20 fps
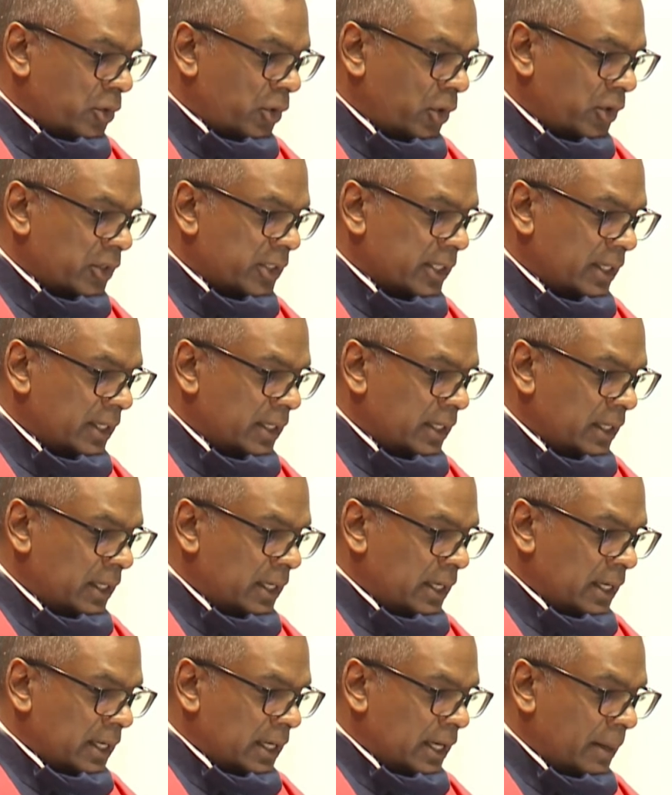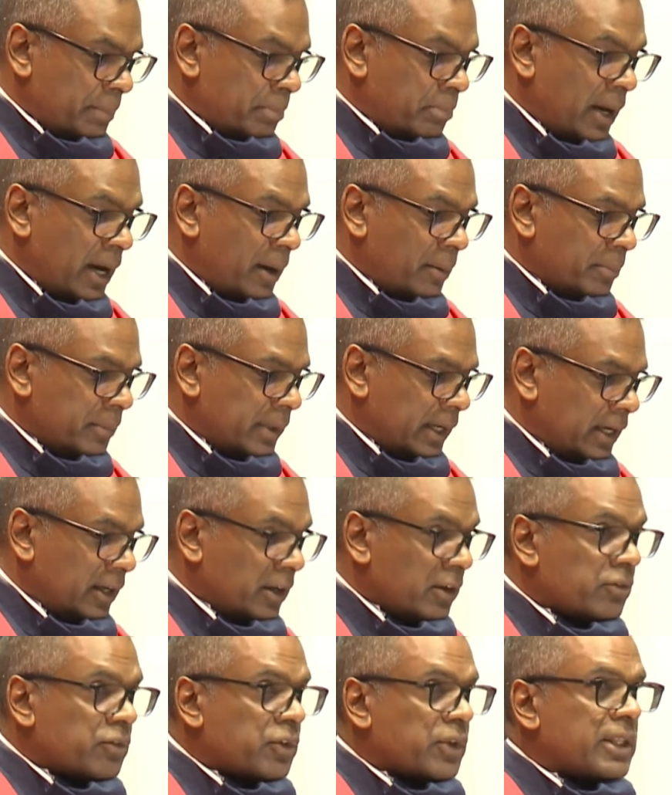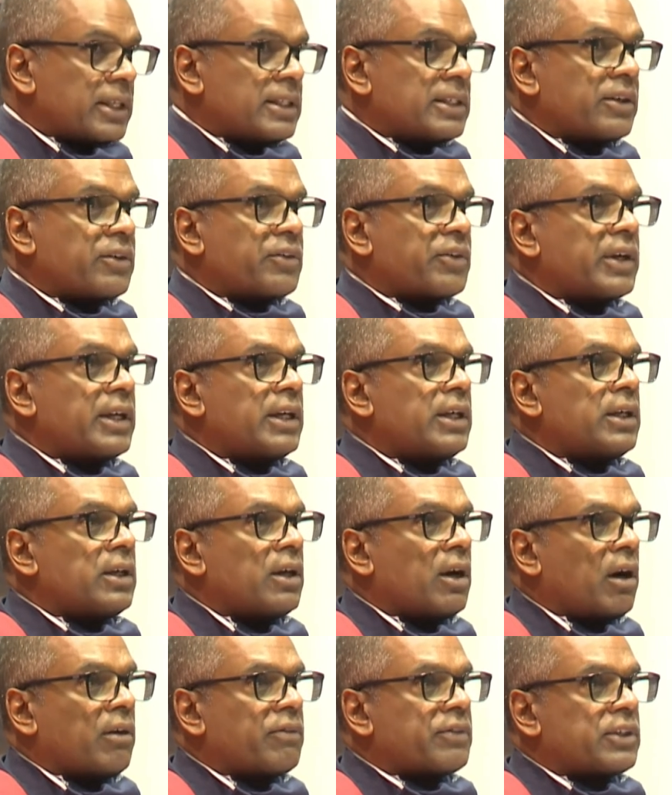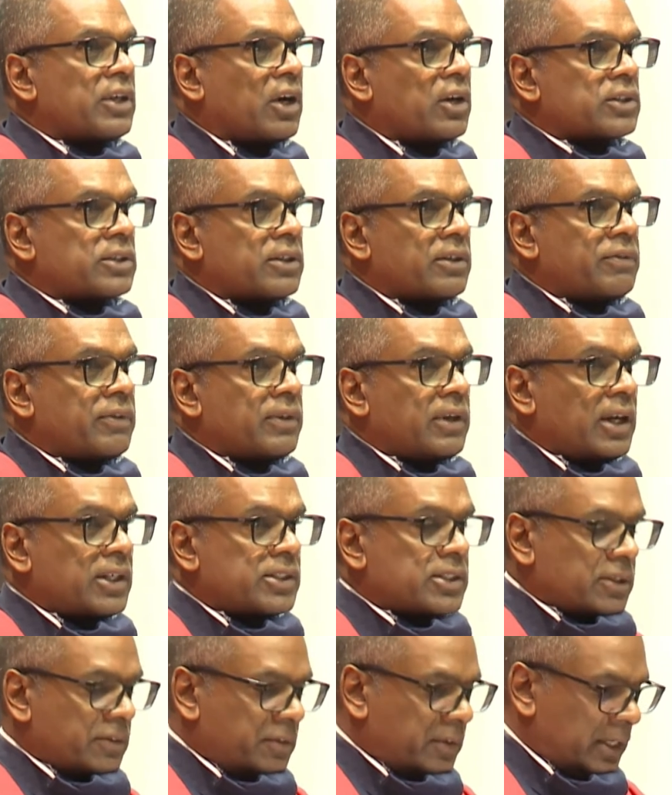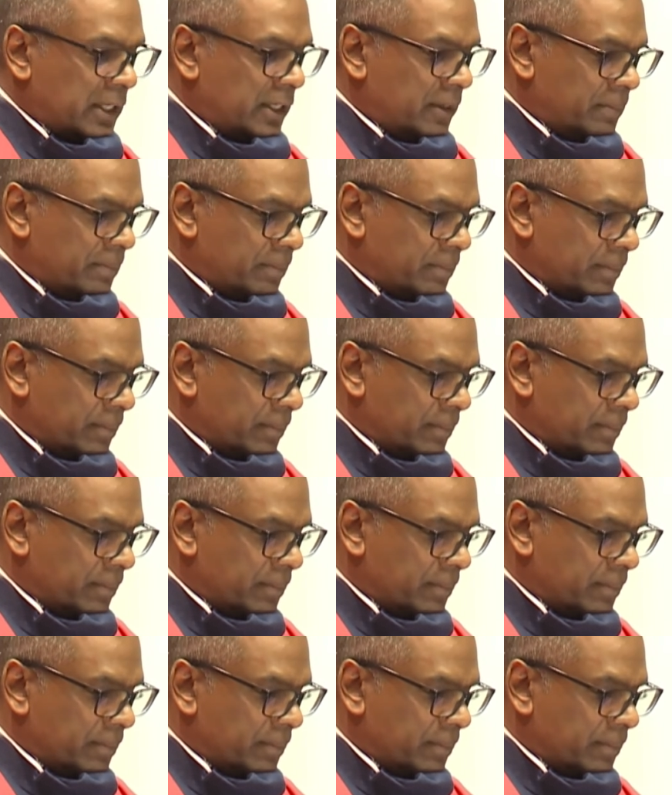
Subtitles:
Roida Kampamba for the degree of Doctor of Philosophy.